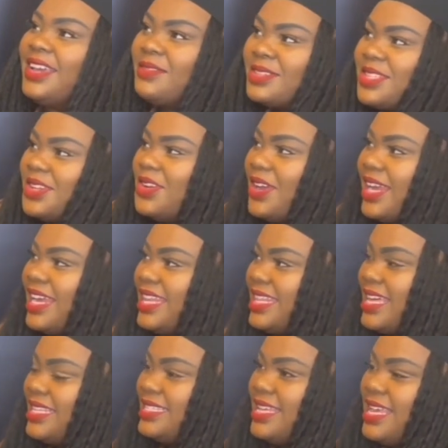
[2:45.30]
it was annoying
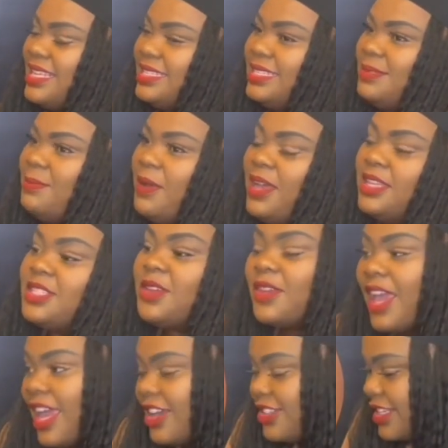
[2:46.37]
in that sense, but it's
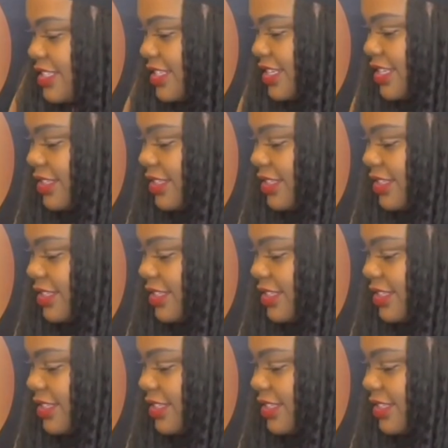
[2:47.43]
okay because I seek